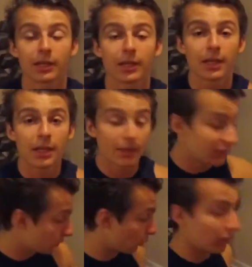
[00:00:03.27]
me,
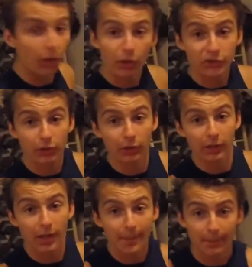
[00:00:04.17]
this is where it all
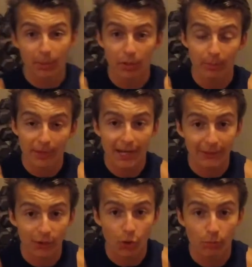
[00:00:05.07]
started, but we are back
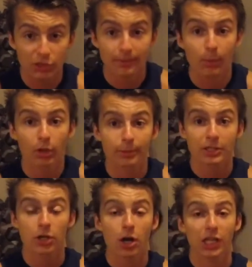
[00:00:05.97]
in the home gym and we're going to
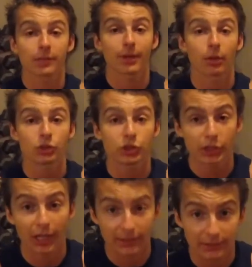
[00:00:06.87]
be talking about
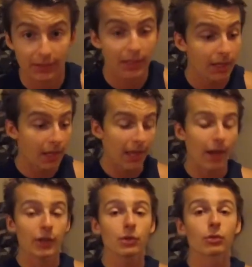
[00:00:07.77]
chest.
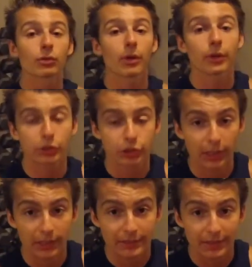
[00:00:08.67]
How do you grow your
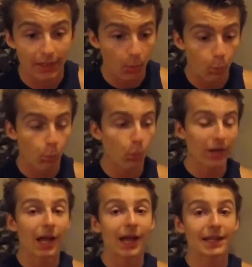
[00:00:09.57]
chest,
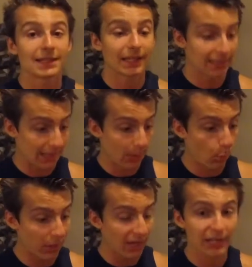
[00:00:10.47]
what I did
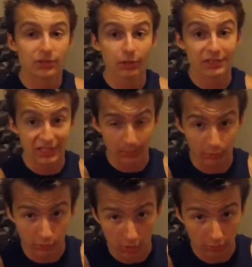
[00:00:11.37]
when I started seeing
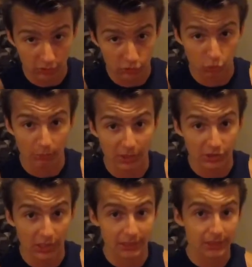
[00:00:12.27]
progress growing my
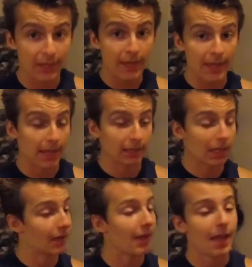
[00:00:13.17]
chest, and
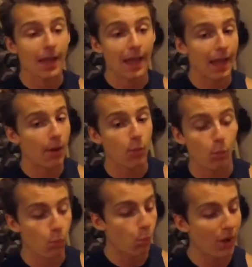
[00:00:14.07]
kind of
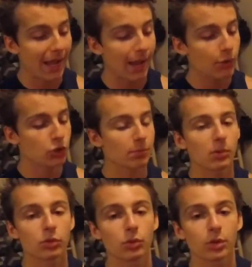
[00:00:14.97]
how you should
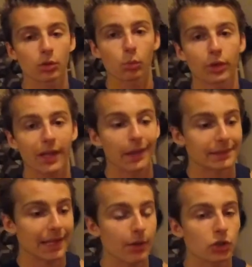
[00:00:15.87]
be doing your workouts
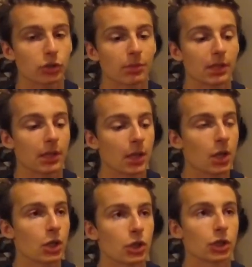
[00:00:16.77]
and how you should be,
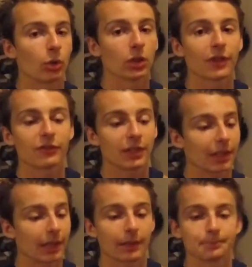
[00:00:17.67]
lifting
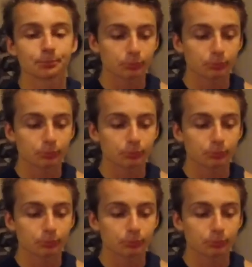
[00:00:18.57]
and